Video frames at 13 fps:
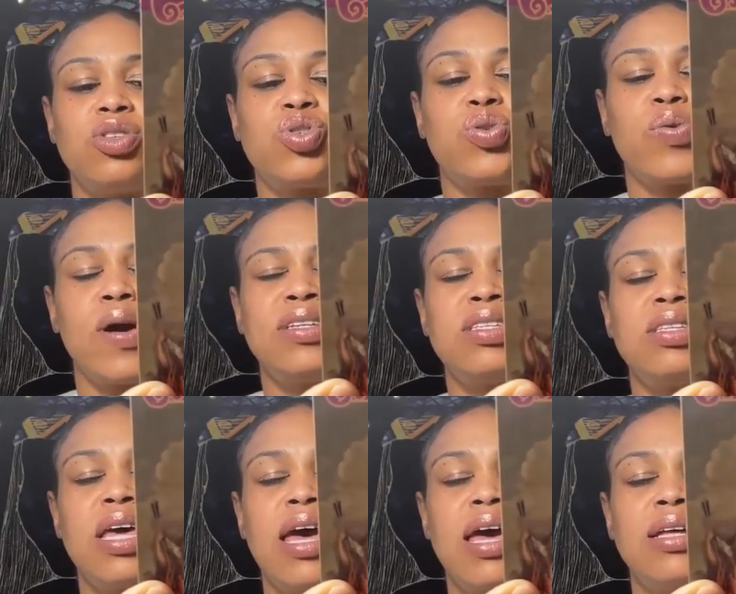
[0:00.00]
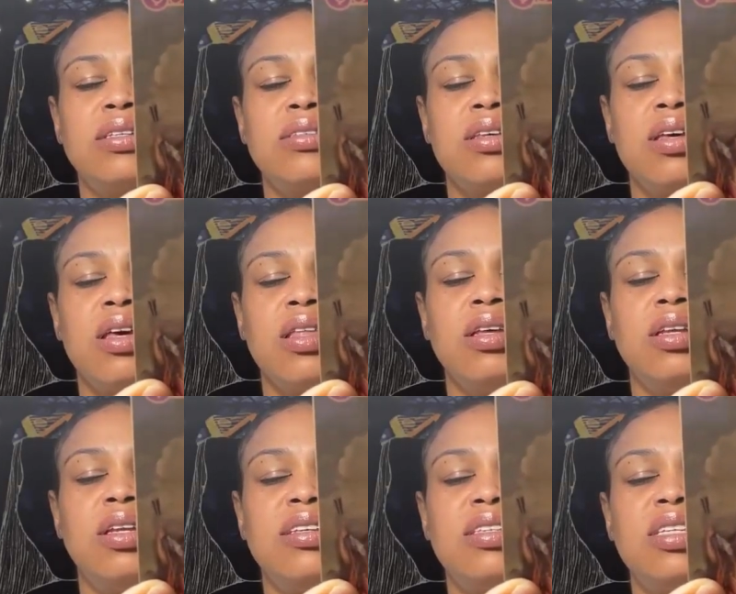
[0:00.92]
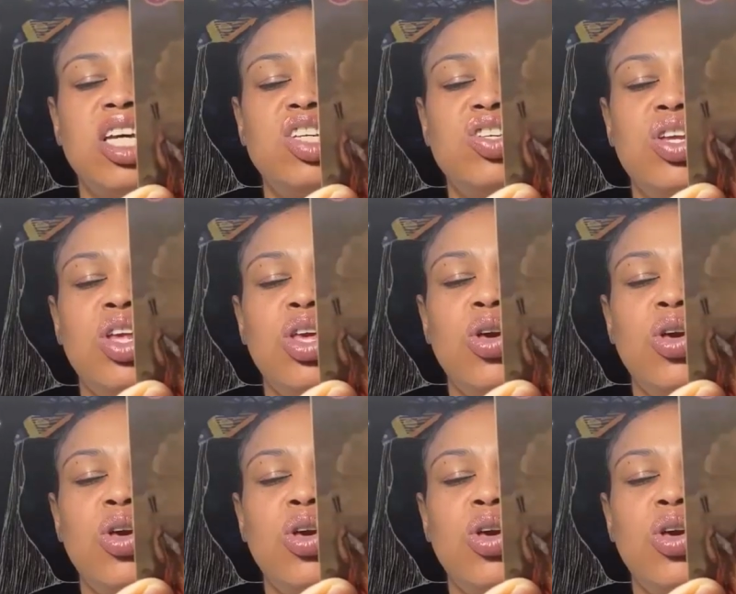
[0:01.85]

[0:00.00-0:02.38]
Trust that the decision